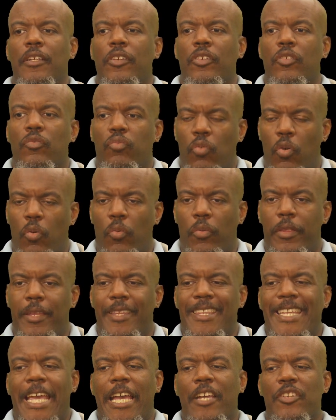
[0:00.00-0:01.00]
growth
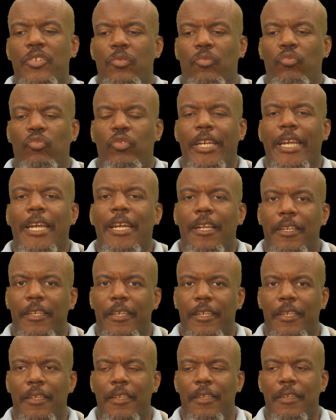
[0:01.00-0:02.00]
and the actual
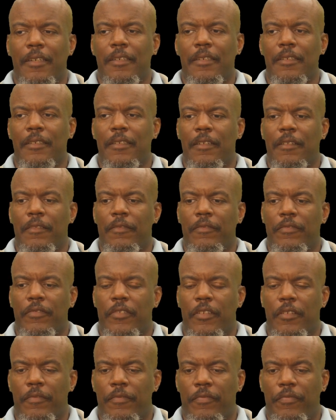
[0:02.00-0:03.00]
reality
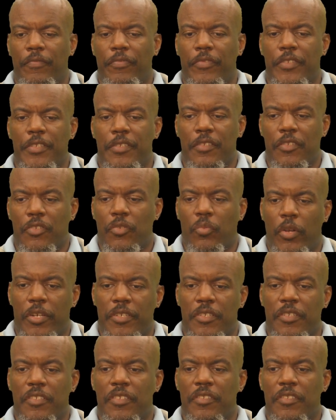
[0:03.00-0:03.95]
of the situation.